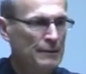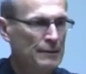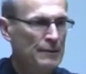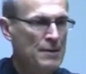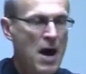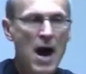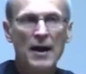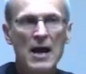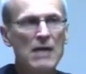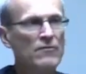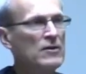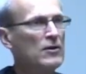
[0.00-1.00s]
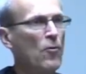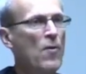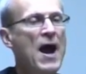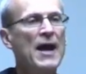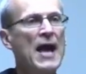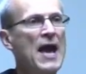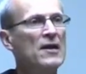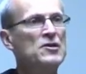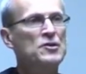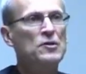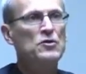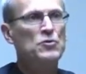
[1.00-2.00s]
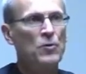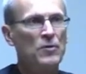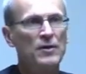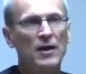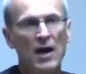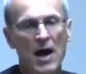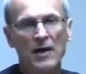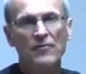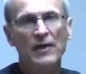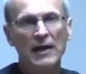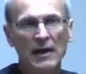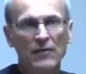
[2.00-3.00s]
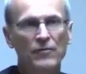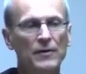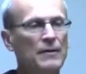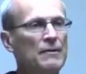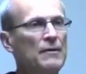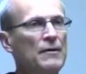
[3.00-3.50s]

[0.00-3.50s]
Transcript: not having the right attitude toward the God of heaven